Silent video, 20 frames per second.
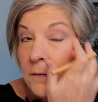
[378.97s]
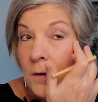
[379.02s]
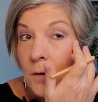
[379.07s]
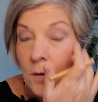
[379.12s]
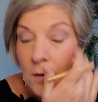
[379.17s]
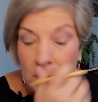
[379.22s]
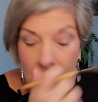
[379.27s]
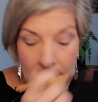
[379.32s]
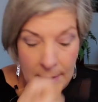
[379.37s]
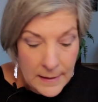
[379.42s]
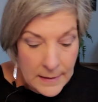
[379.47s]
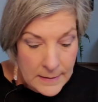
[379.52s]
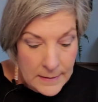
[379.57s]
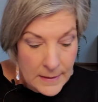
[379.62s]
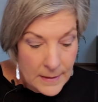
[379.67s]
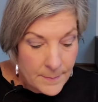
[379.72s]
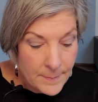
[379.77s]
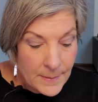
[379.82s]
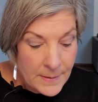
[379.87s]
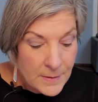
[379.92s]
or I could
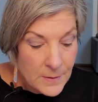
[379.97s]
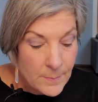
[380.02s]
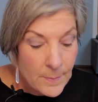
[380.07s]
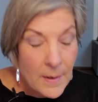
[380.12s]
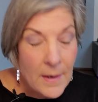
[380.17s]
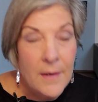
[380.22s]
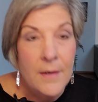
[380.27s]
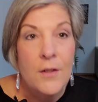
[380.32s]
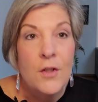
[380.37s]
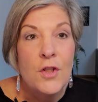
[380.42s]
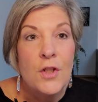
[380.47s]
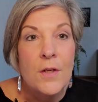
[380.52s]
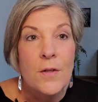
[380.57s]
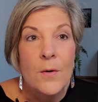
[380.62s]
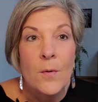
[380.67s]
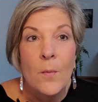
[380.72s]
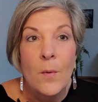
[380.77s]
take my sponge, either